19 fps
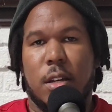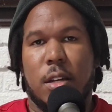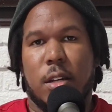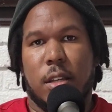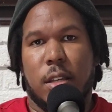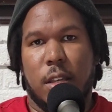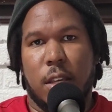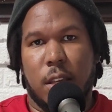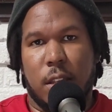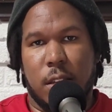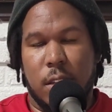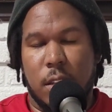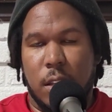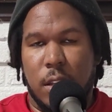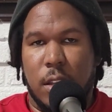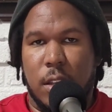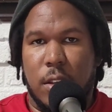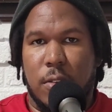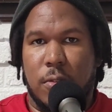Again,
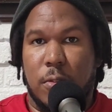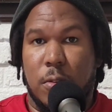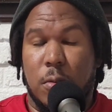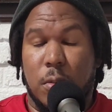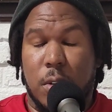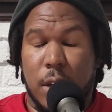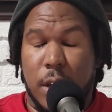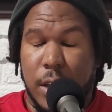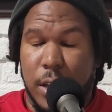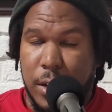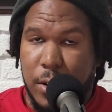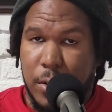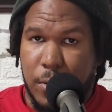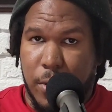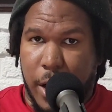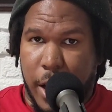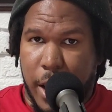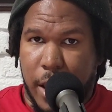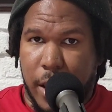if you cut
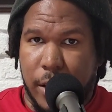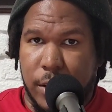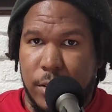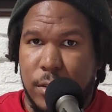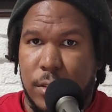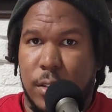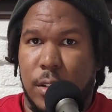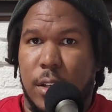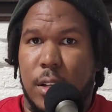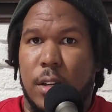grass,